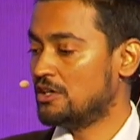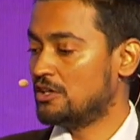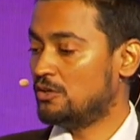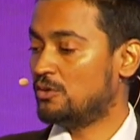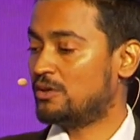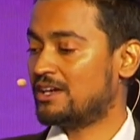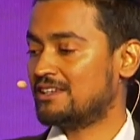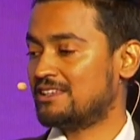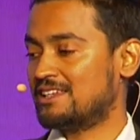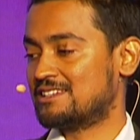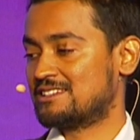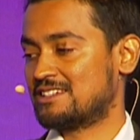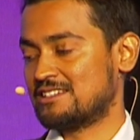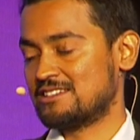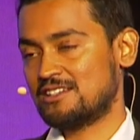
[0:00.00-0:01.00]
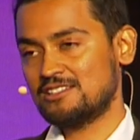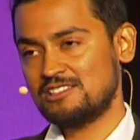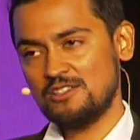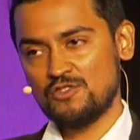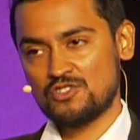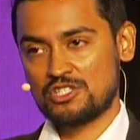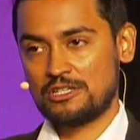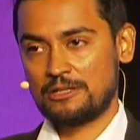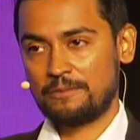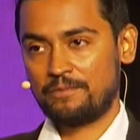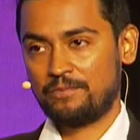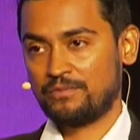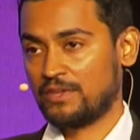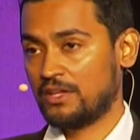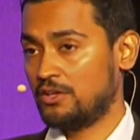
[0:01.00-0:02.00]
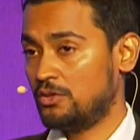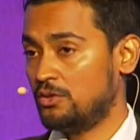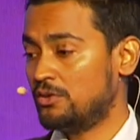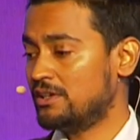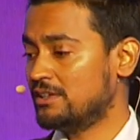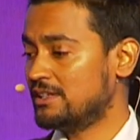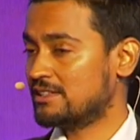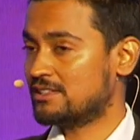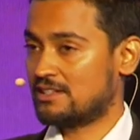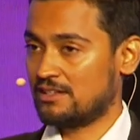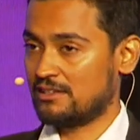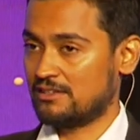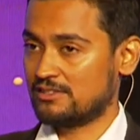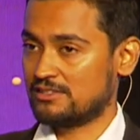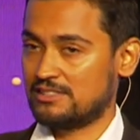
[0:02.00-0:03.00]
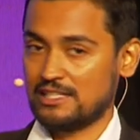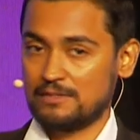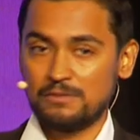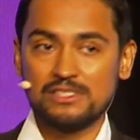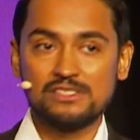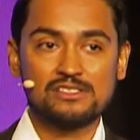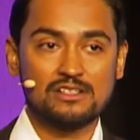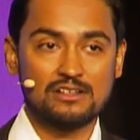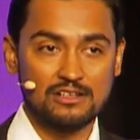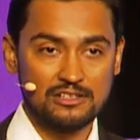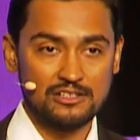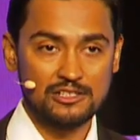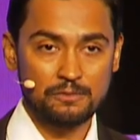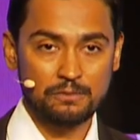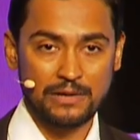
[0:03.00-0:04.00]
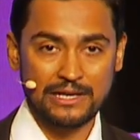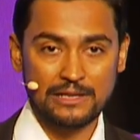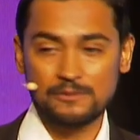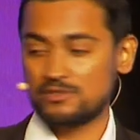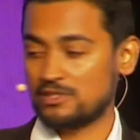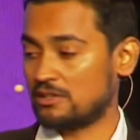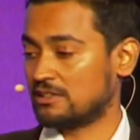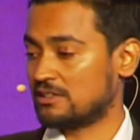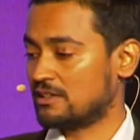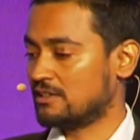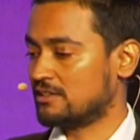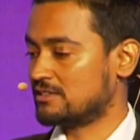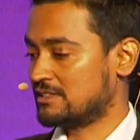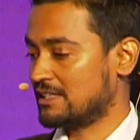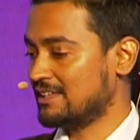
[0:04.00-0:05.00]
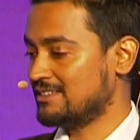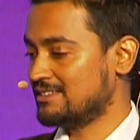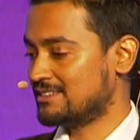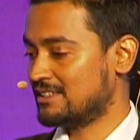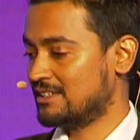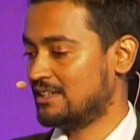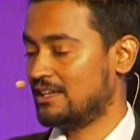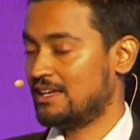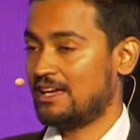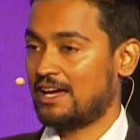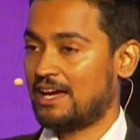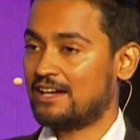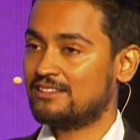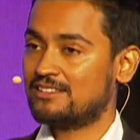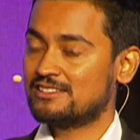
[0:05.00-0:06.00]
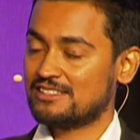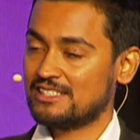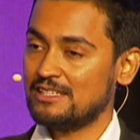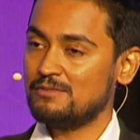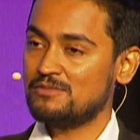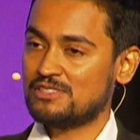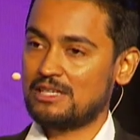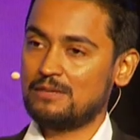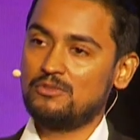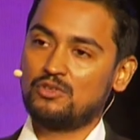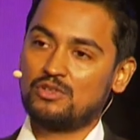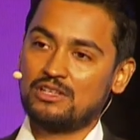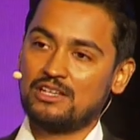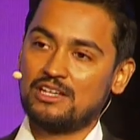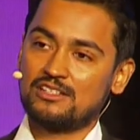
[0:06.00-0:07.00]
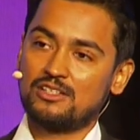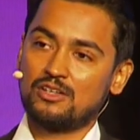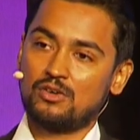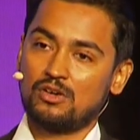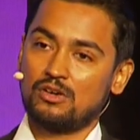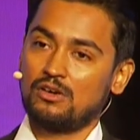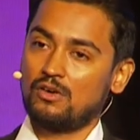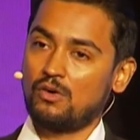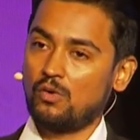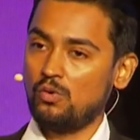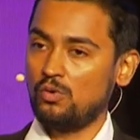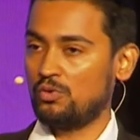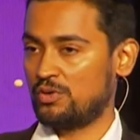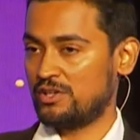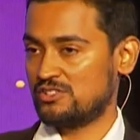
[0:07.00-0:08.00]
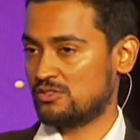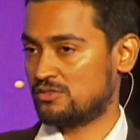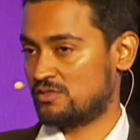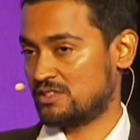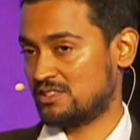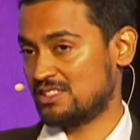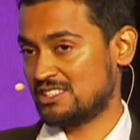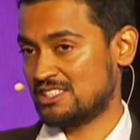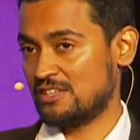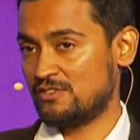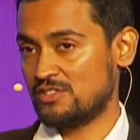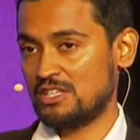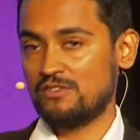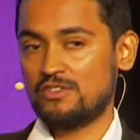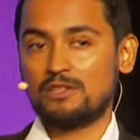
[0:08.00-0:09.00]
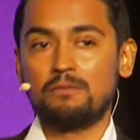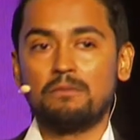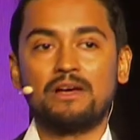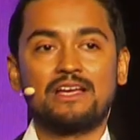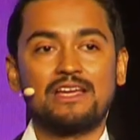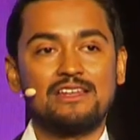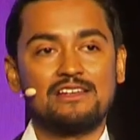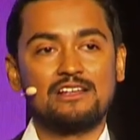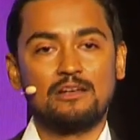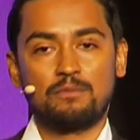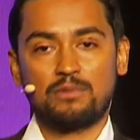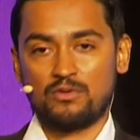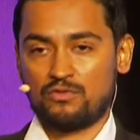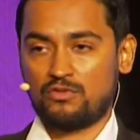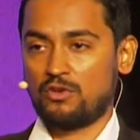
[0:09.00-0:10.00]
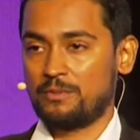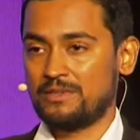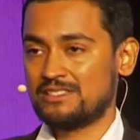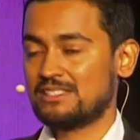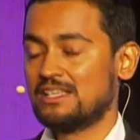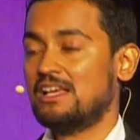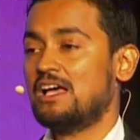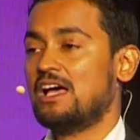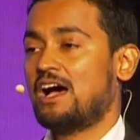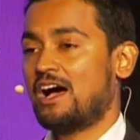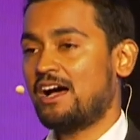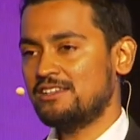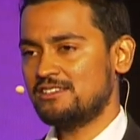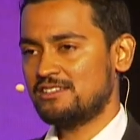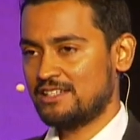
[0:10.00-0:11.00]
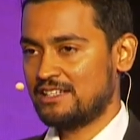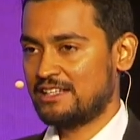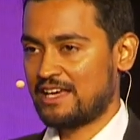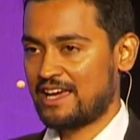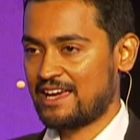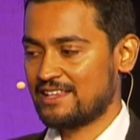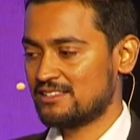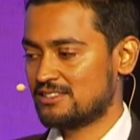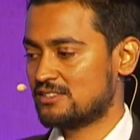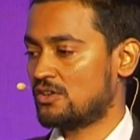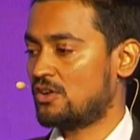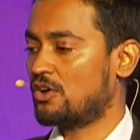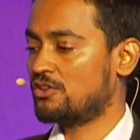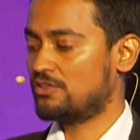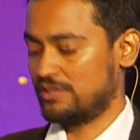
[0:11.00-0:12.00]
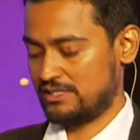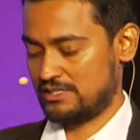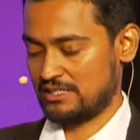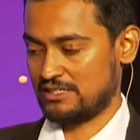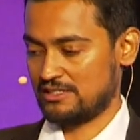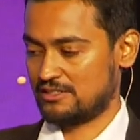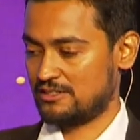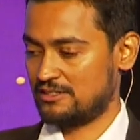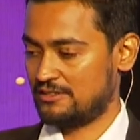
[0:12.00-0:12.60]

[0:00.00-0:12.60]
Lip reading: You can get conductivity. You can get colors, that means colored pipes and colored tanks. At the same time, you can get the whole range of resistivity with mechanical performance, either enhanced or retained.